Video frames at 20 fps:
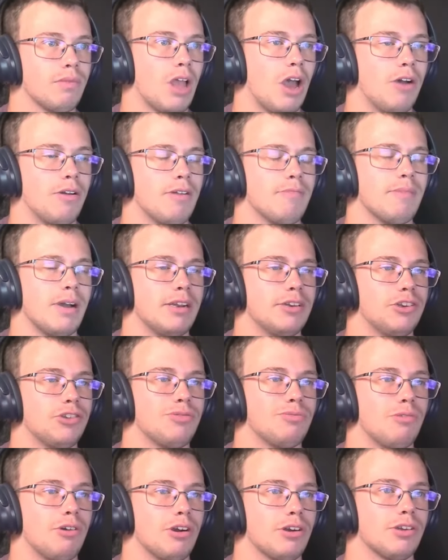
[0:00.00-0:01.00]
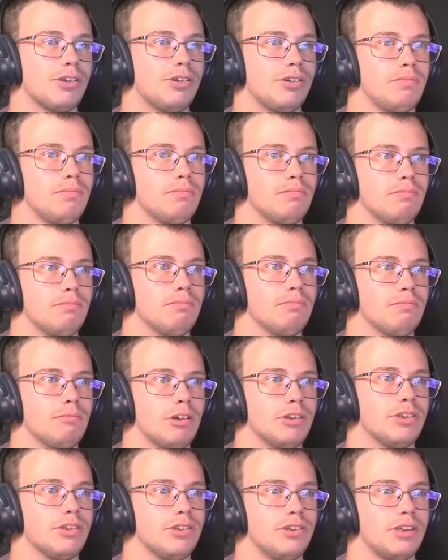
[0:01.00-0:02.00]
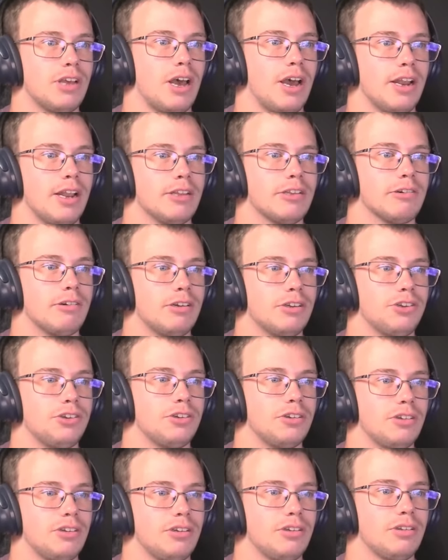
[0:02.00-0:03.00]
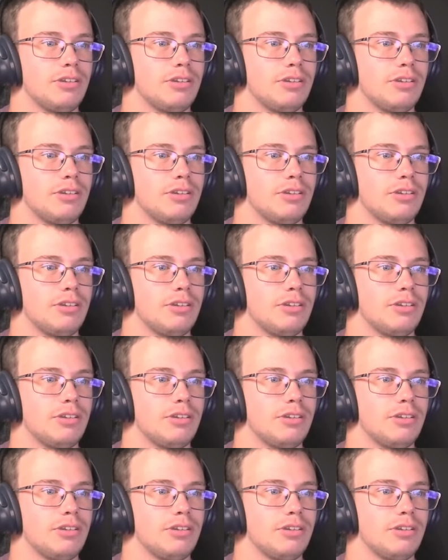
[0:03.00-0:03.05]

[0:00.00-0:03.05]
Oh, never mind, just worked. What's inside? That's the question.